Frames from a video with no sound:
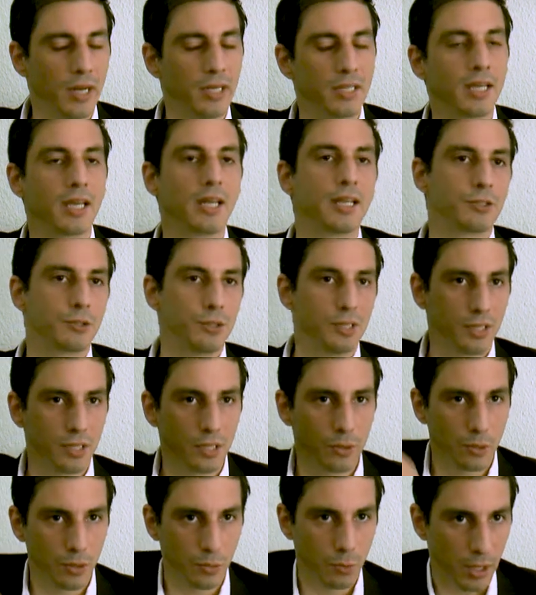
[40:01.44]
creating
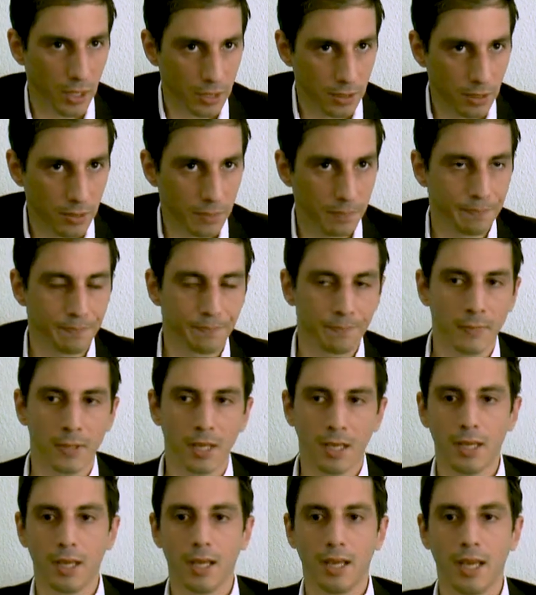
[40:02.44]
electricity with water.
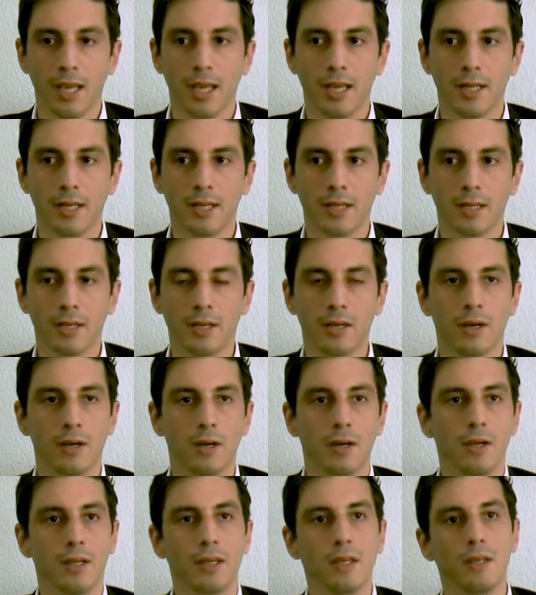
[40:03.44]
And
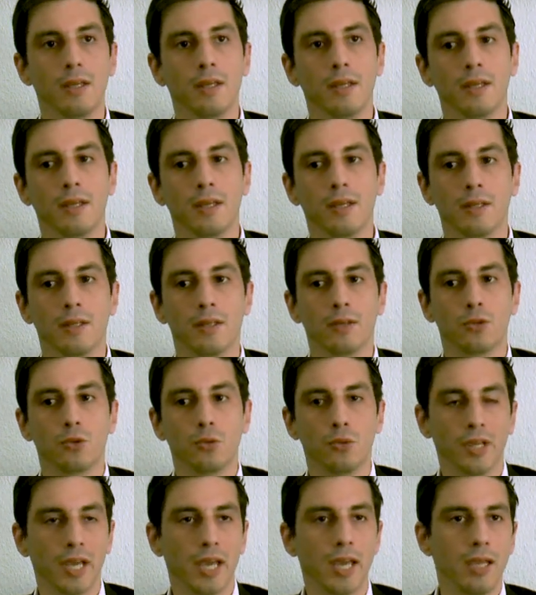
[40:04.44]

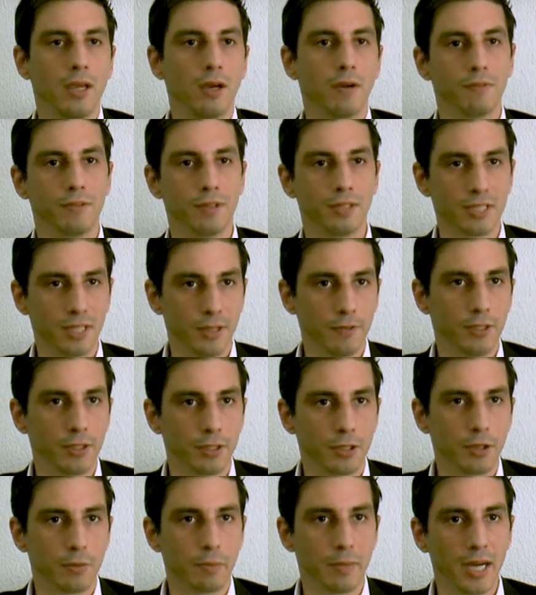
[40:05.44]
today, of the
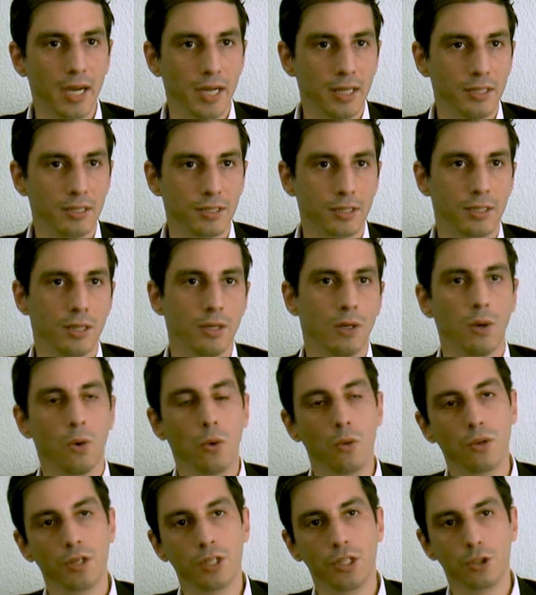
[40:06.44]
seven turbines,
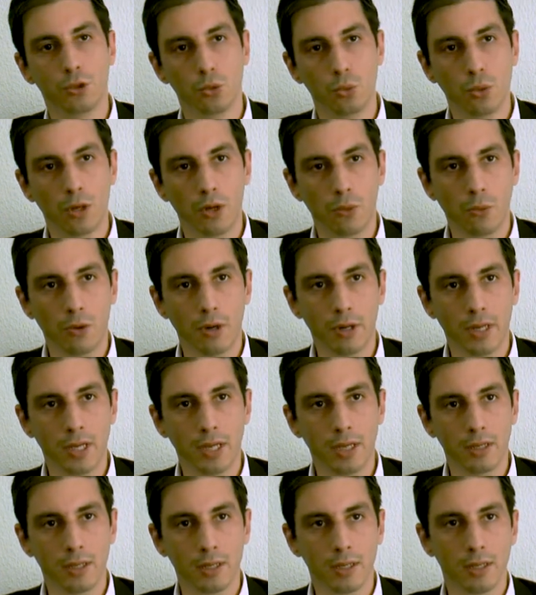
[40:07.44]
only two are
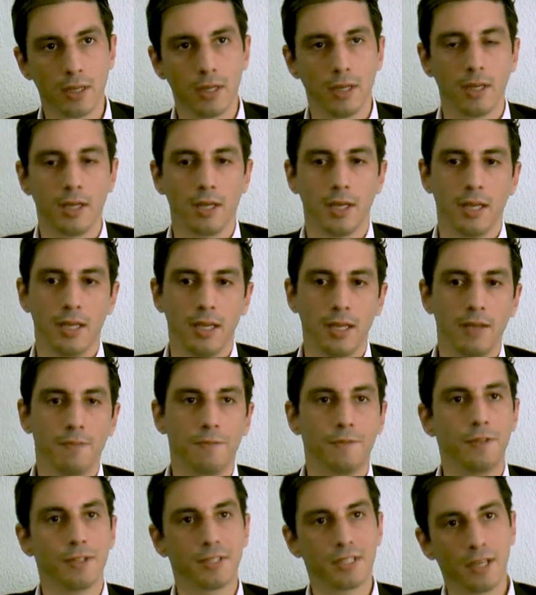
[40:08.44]
working.
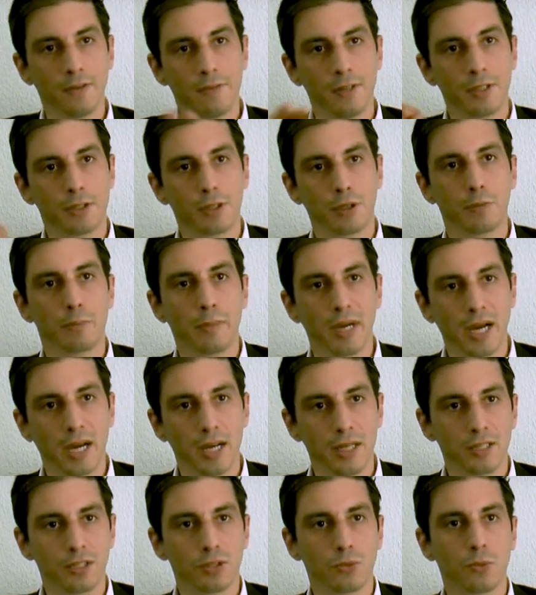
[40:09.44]
If the seven
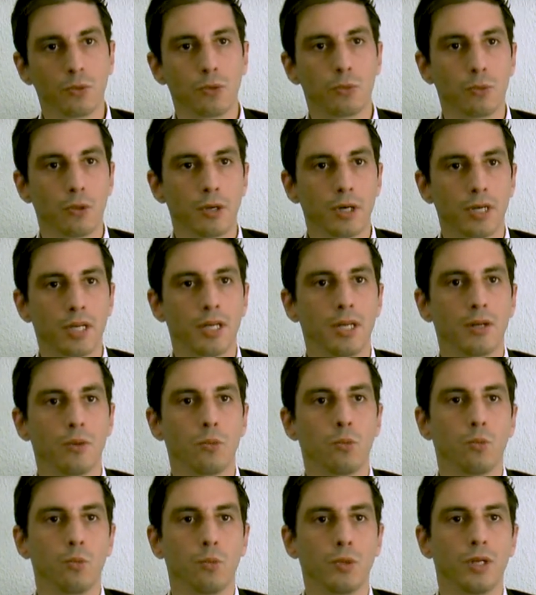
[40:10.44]
turbines were
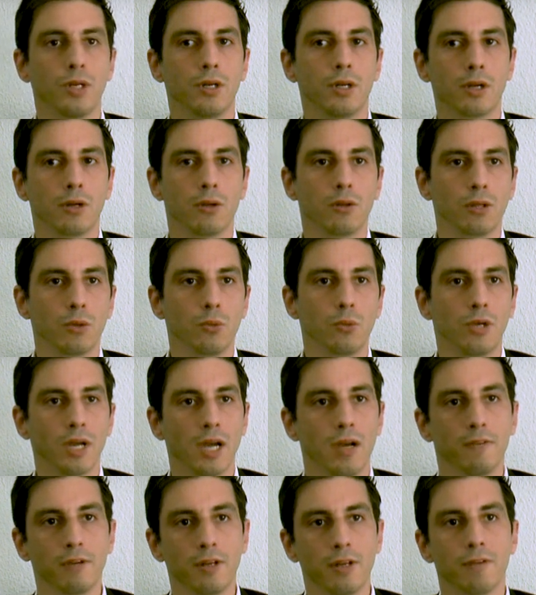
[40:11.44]
working, we not only would
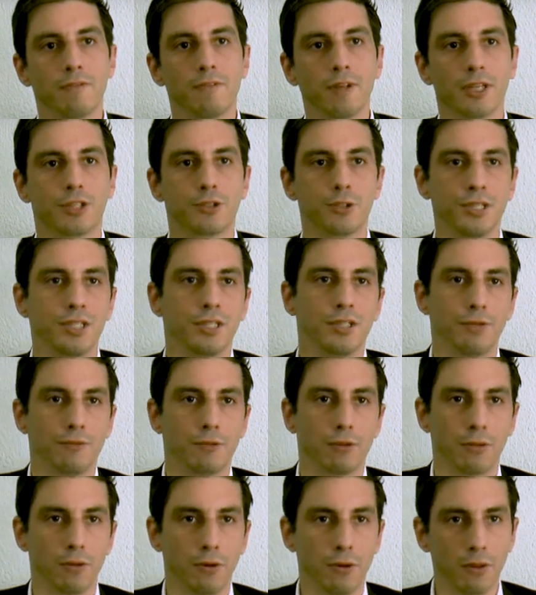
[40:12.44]
have enough electricity
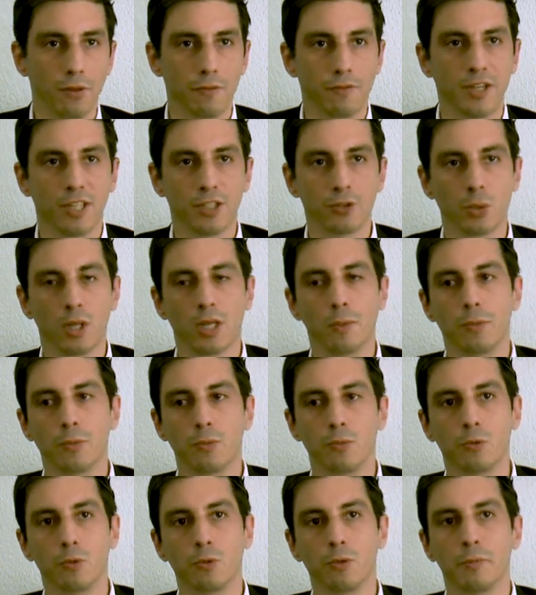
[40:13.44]
for the whole of Venezuela,
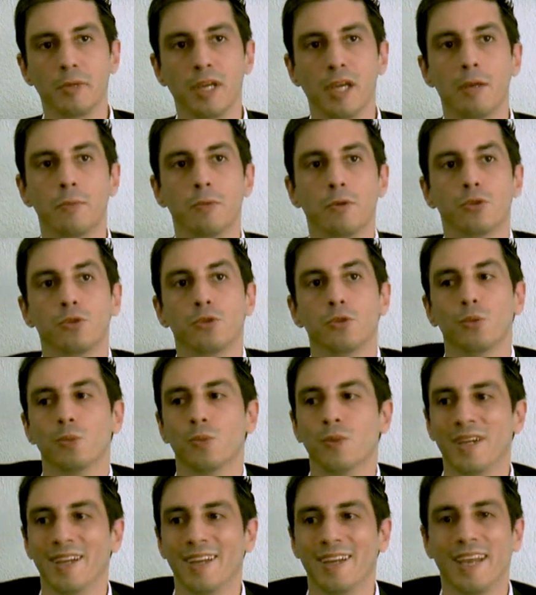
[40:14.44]
but we would be able
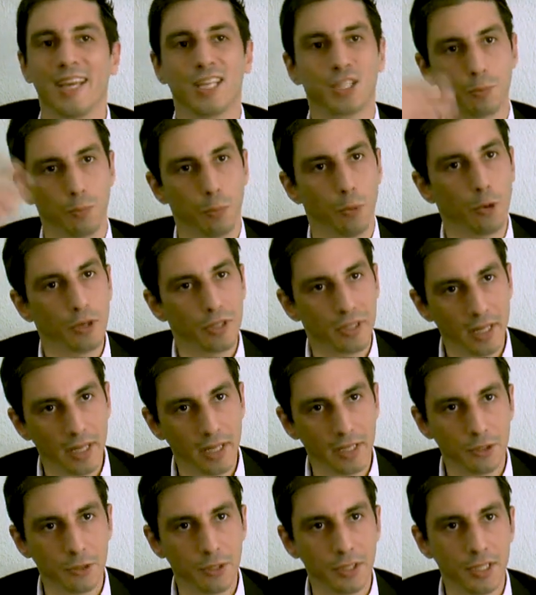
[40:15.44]
to export
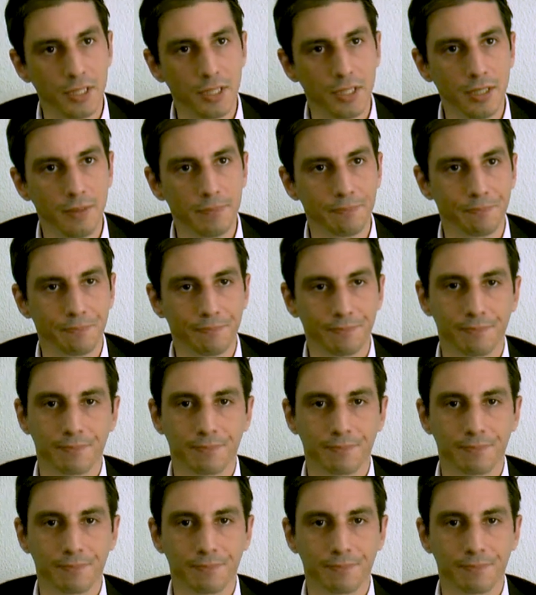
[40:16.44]
electricity.